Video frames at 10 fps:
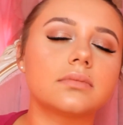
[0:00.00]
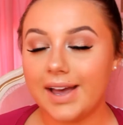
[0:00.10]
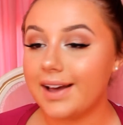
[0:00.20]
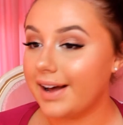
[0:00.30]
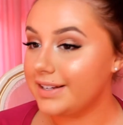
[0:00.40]

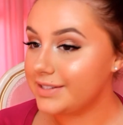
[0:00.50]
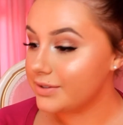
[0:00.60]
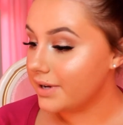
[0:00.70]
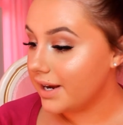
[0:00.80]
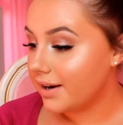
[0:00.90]
Okay guys,
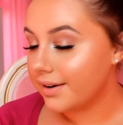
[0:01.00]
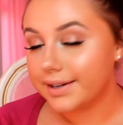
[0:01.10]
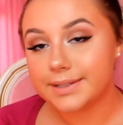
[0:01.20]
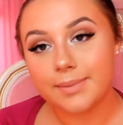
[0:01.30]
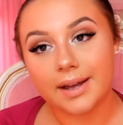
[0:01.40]
so here
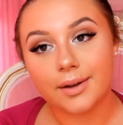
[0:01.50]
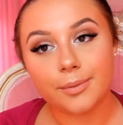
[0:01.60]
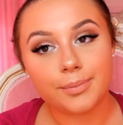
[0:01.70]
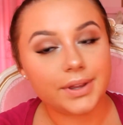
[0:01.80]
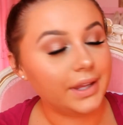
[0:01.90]
is my
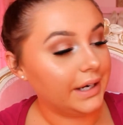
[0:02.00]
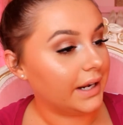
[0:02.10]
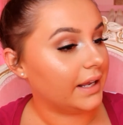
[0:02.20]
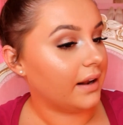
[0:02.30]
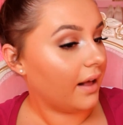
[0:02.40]

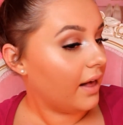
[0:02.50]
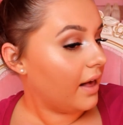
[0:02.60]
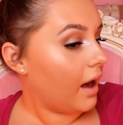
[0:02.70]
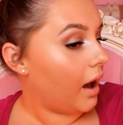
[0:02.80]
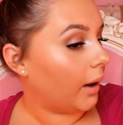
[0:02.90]
completed
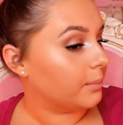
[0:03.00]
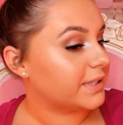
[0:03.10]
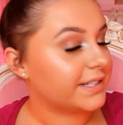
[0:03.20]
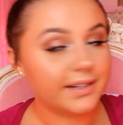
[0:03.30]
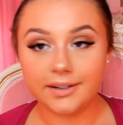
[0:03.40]

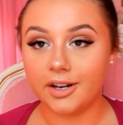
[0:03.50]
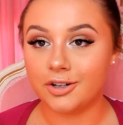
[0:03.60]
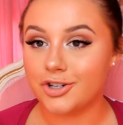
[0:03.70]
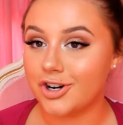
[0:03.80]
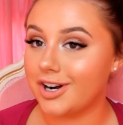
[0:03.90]

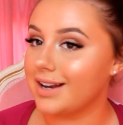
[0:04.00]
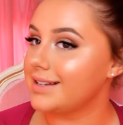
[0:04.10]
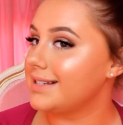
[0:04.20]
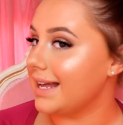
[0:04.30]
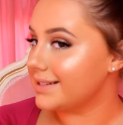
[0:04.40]
signature
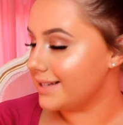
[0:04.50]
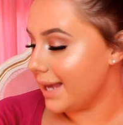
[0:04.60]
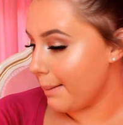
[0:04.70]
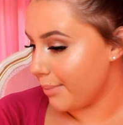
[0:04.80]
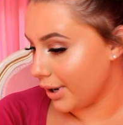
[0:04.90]

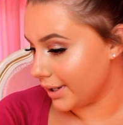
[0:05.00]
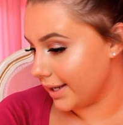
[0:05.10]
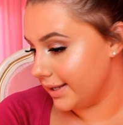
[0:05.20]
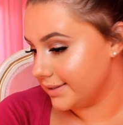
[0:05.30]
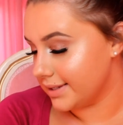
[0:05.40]
Desi
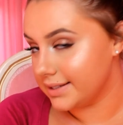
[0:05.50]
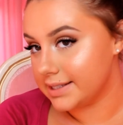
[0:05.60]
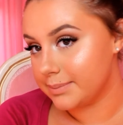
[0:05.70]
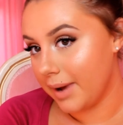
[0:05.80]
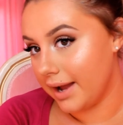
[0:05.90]
Perkins
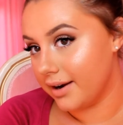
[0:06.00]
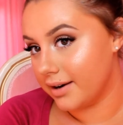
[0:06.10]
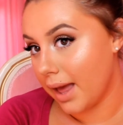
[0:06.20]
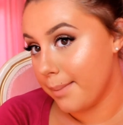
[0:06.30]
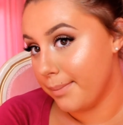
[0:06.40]

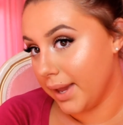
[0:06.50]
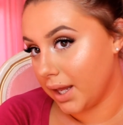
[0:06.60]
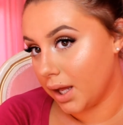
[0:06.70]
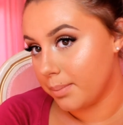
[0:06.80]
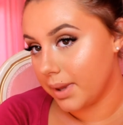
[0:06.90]
inspired
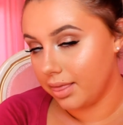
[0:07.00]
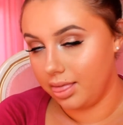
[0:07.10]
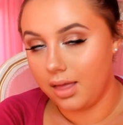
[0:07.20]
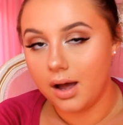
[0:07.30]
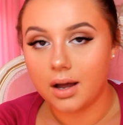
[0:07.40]
makeup
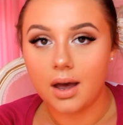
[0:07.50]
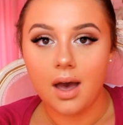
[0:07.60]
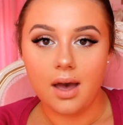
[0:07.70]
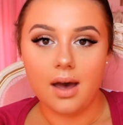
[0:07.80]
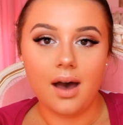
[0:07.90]
look.
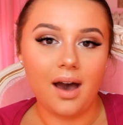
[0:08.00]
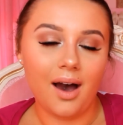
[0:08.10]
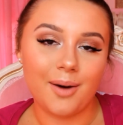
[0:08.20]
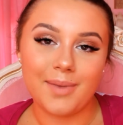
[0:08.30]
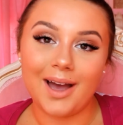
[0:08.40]

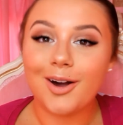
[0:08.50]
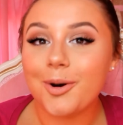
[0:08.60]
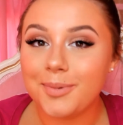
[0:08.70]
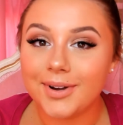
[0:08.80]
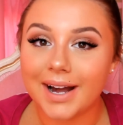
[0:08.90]
I
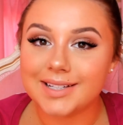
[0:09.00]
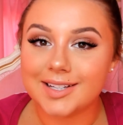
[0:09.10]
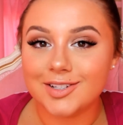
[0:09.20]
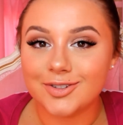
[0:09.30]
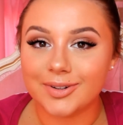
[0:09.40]
hope you guys
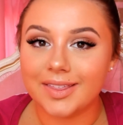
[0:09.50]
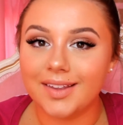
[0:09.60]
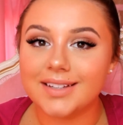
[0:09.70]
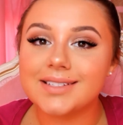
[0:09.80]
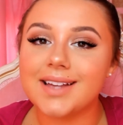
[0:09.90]
enjoyed
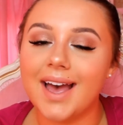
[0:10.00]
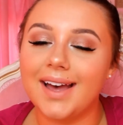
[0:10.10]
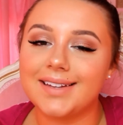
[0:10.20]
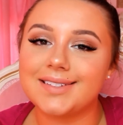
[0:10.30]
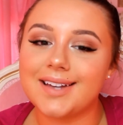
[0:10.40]
this,
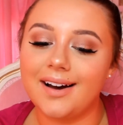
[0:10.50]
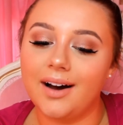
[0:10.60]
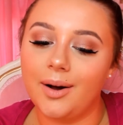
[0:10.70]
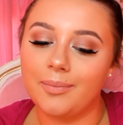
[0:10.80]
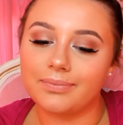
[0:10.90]
and
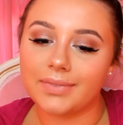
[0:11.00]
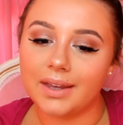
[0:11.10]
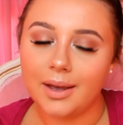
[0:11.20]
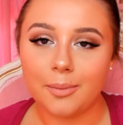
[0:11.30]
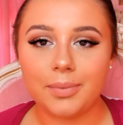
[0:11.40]

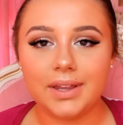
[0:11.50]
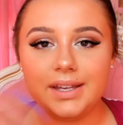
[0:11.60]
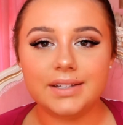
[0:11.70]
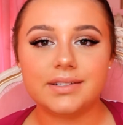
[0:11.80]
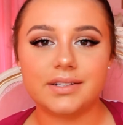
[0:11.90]

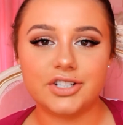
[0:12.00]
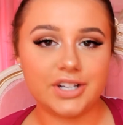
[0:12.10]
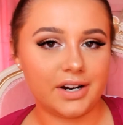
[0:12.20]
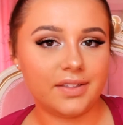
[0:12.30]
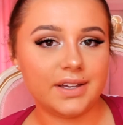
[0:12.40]
please
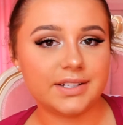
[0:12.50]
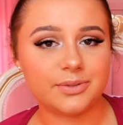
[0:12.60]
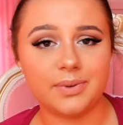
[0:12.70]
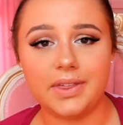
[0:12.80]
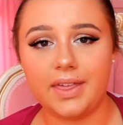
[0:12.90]
share
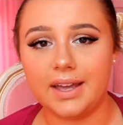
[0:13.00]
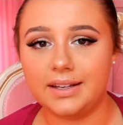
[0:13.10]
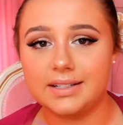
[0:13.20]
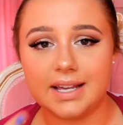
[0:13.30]
this with like